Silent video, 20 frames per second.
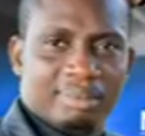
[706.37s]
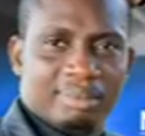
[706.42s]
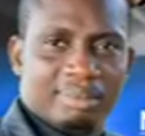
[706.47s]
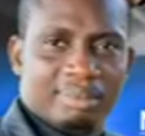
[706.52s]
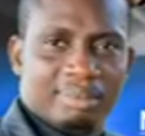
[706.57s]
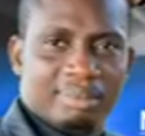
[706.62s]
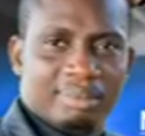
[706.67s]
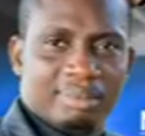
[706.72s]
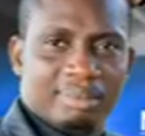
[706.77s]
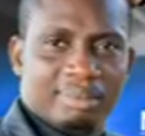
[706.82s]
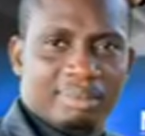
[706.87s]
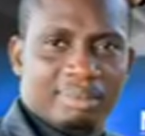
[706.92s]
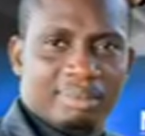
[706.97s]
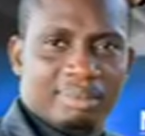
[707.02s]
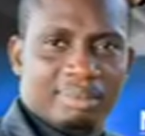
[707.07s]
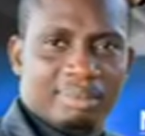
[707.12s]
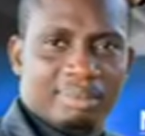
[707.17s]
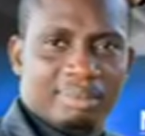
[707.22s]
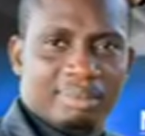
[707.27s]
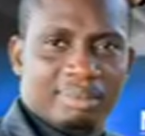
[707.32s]

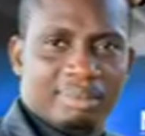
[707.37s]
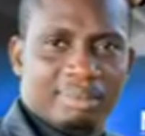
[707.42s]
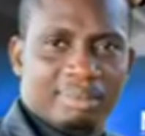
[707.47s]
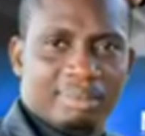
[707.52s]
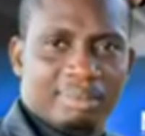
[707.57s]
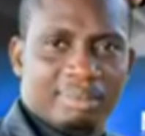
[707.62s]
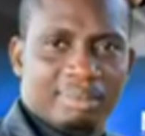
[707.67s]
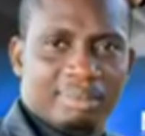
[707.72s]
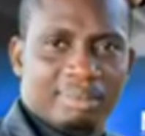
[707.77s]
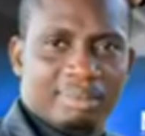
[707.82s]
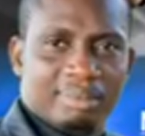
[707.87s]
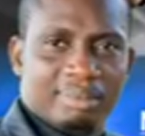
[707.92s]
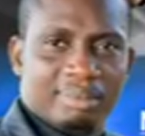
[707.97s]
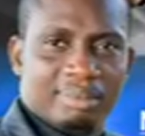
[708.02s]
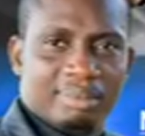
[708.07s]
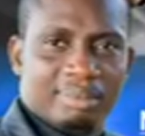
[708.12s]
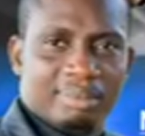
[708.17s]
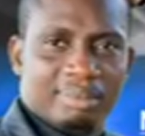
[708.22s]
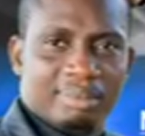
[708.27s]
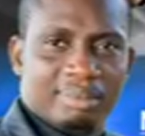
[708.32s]

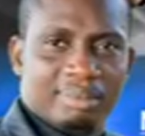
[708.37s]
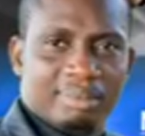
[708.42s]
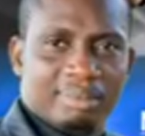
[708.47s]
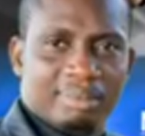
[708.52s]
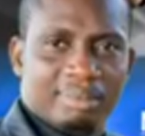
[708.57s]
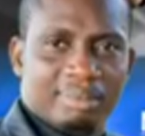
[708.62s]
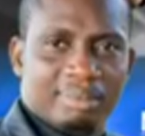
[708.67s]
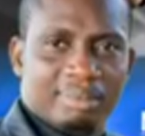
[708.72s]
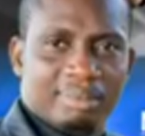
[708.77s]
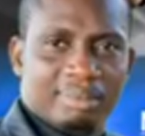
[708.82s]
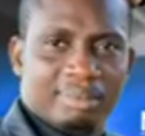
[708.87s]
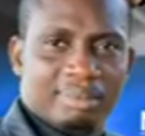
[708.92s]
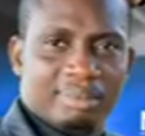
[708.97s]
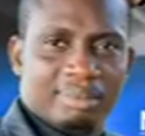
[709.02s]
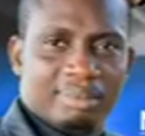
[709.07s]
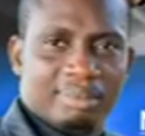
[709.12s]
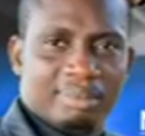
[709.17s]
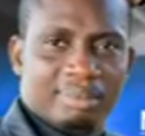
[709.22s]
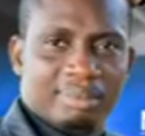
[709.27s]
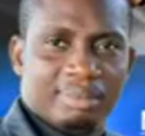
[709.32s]

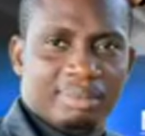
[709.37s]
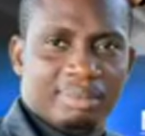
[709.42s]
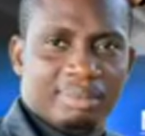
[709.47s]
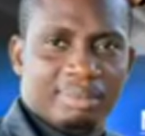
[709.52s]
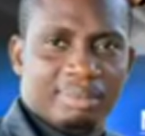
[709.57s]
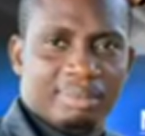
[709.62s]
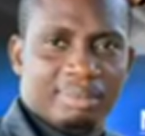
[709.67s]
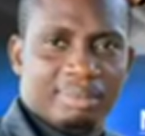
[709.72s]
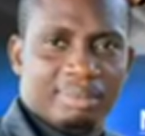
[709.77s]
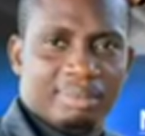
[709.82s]
[no speech]